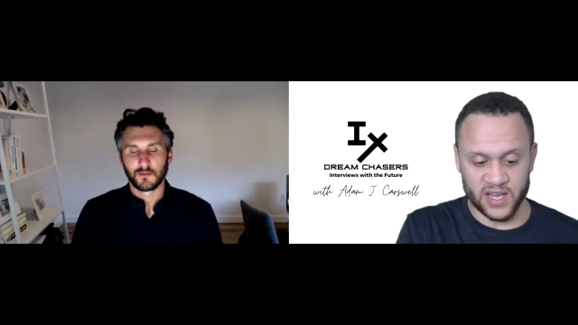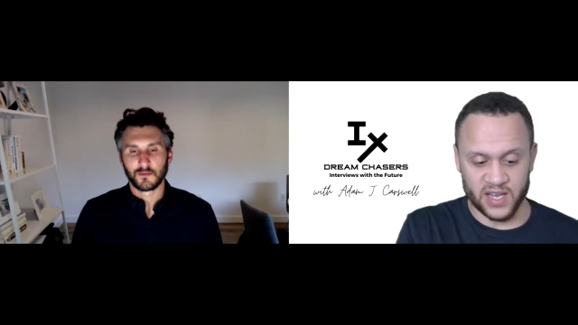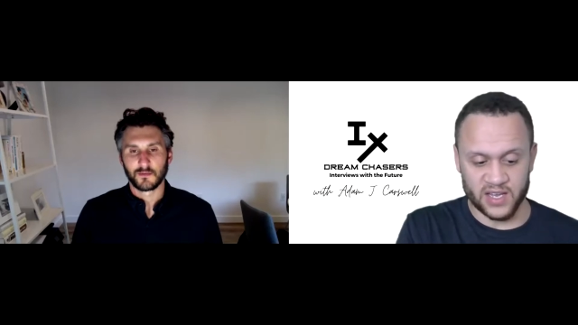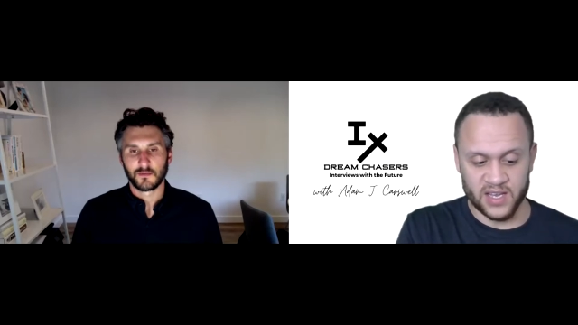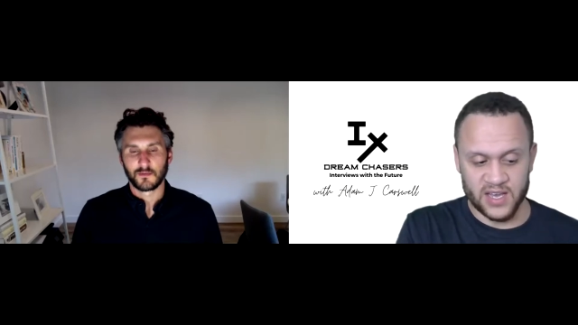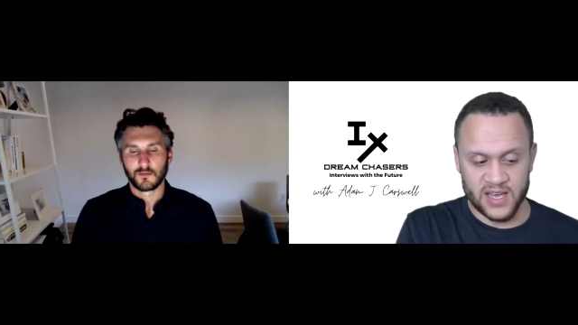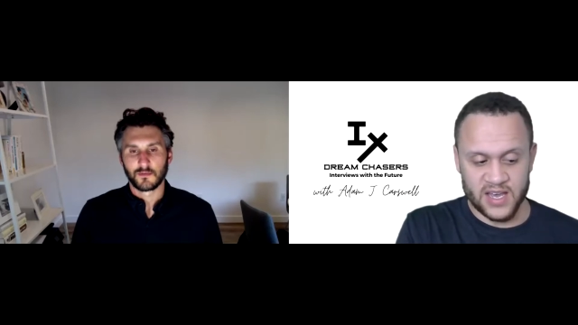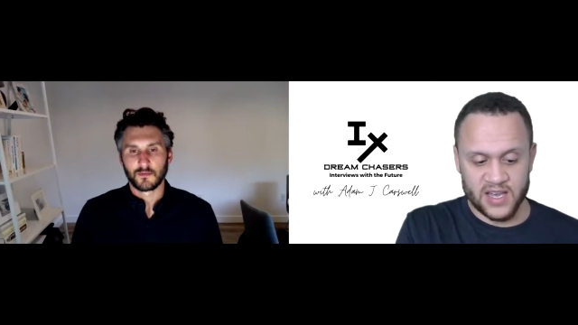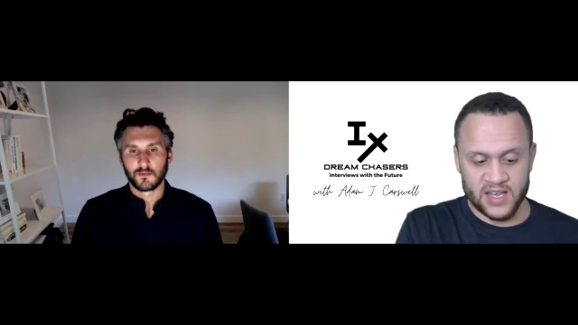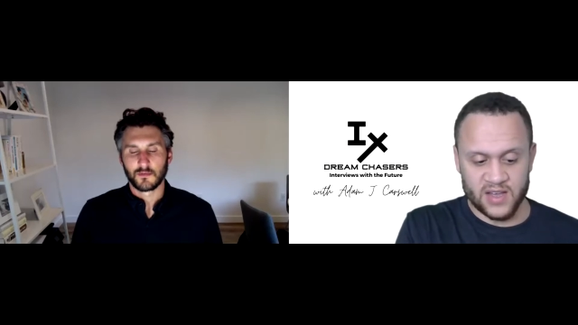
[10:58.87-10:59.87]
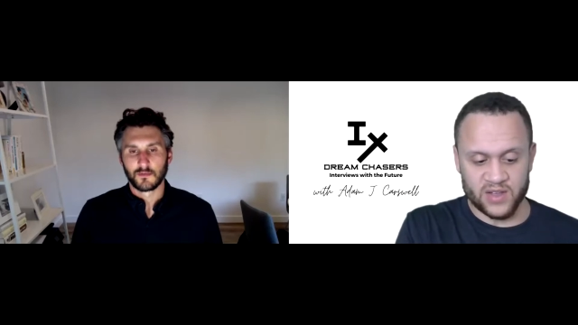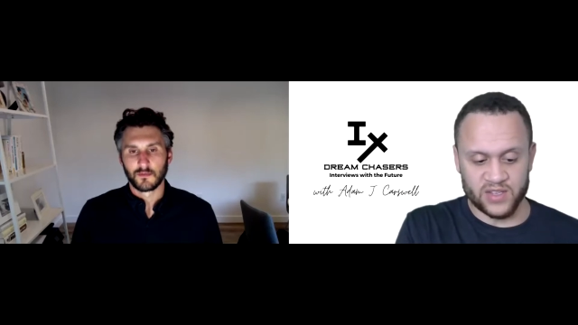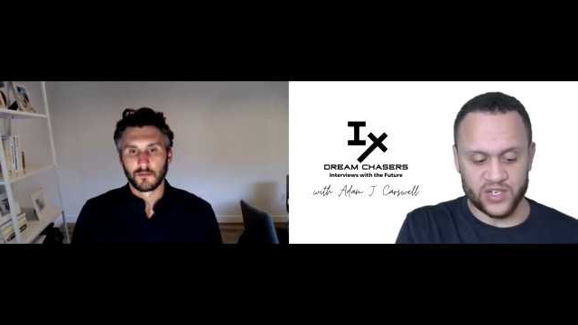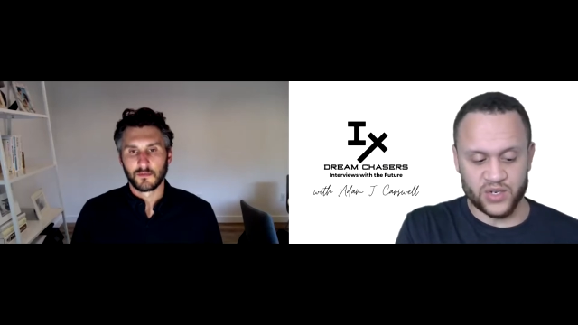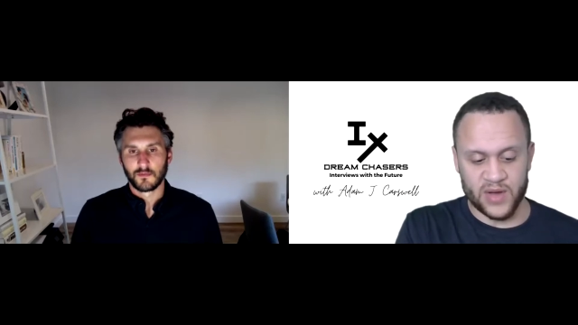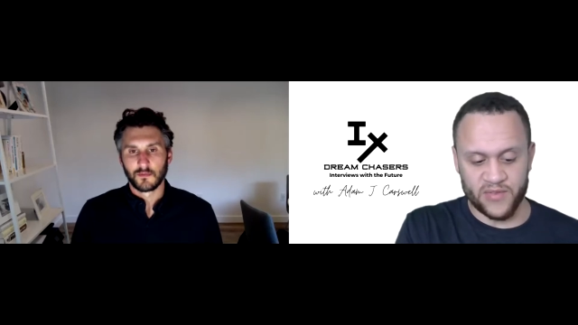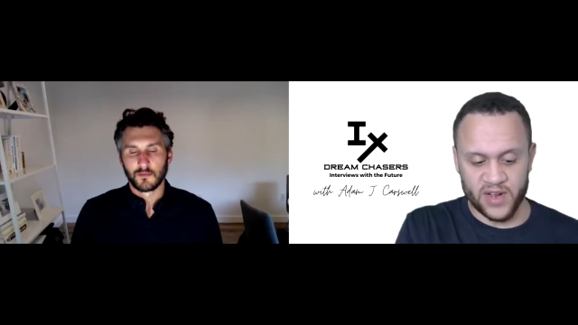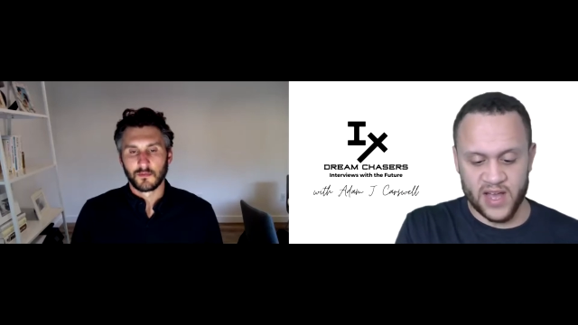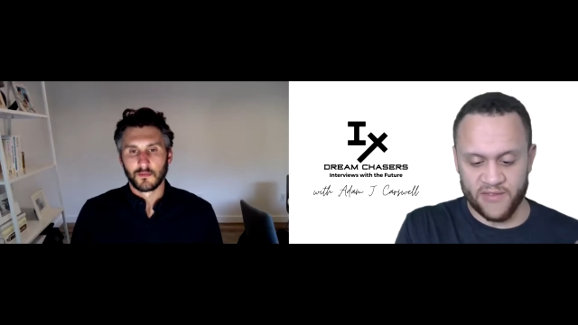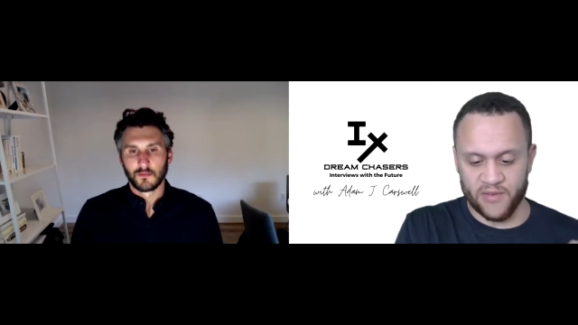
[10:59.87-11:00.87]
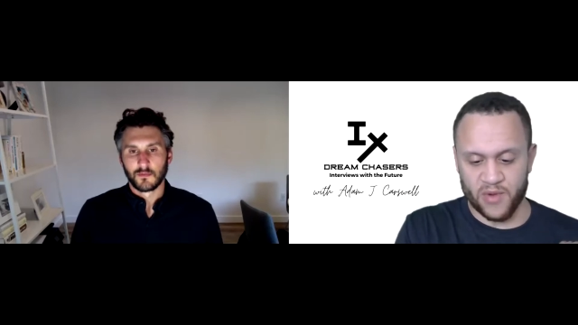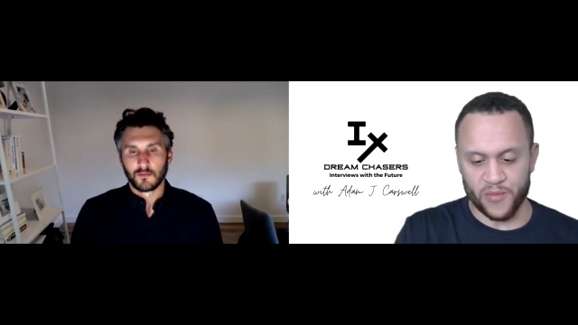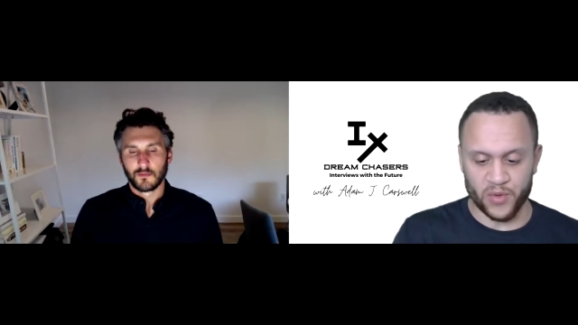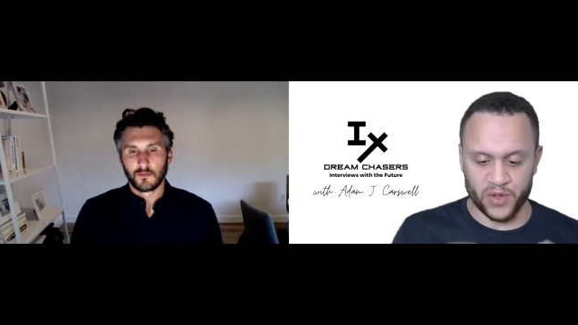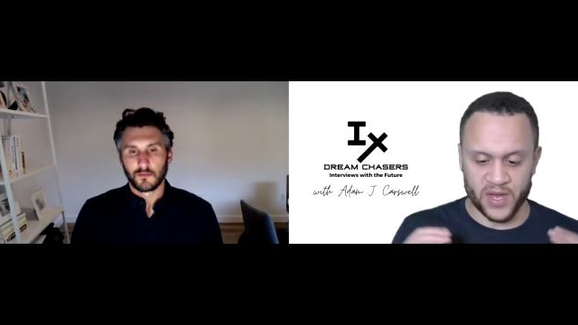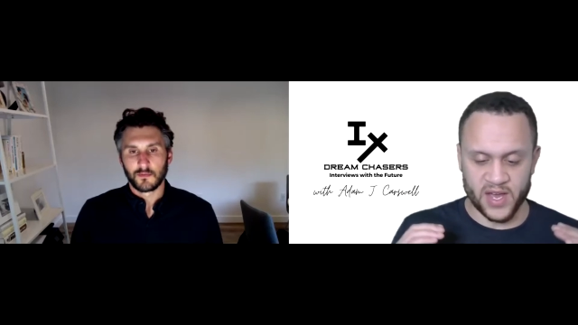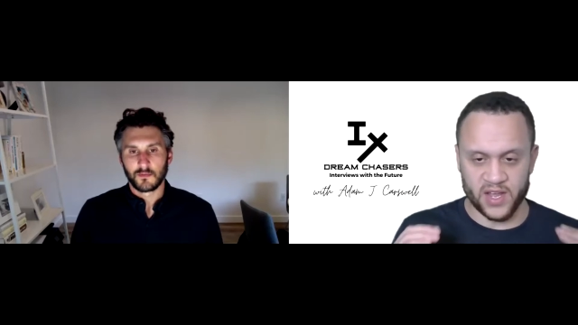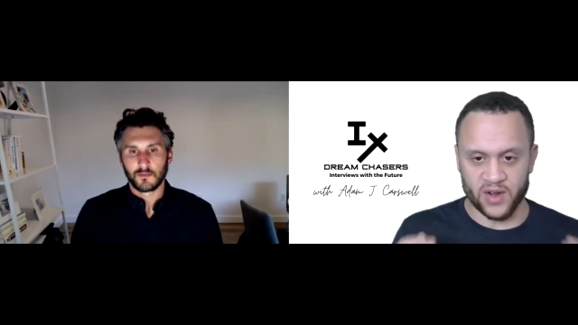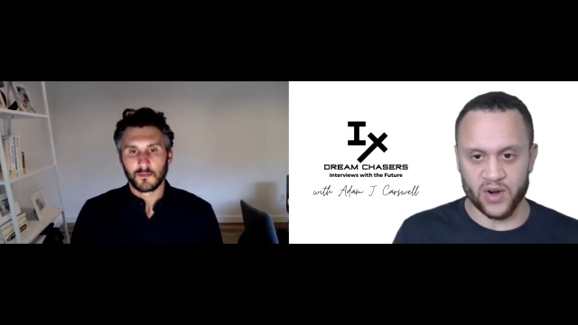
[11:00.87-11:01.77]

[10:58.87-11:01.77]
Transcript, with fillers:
Speaker 1: like, did you ever have a moment where you hit any